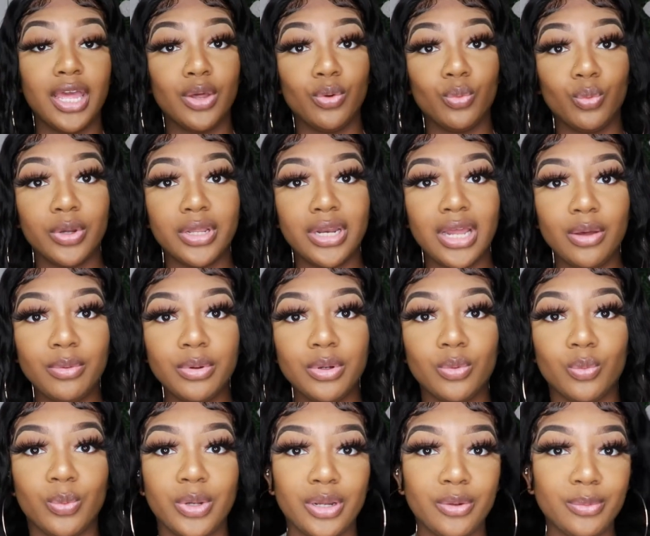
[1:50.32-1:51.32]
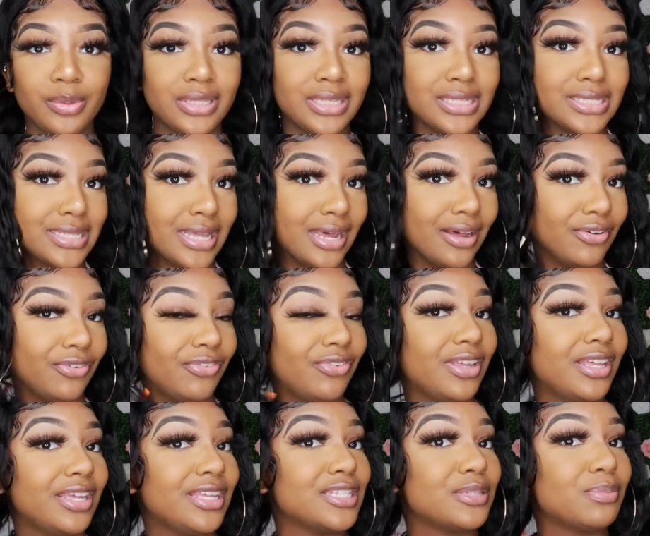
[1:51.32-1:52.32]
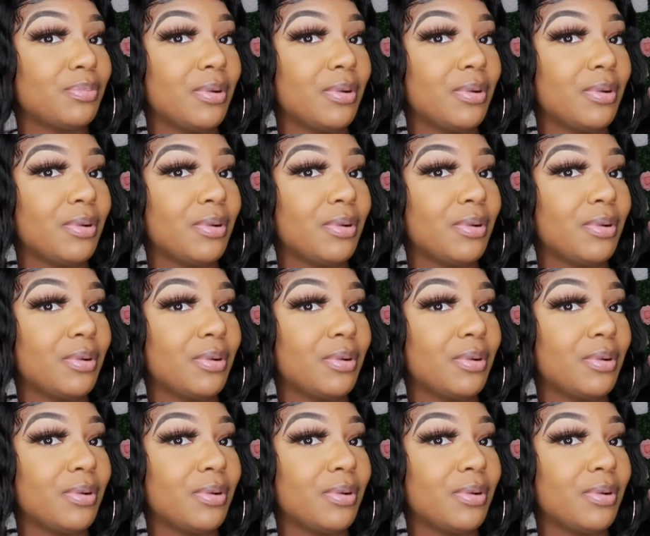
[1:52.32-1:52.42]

And what I would wear with this outfit is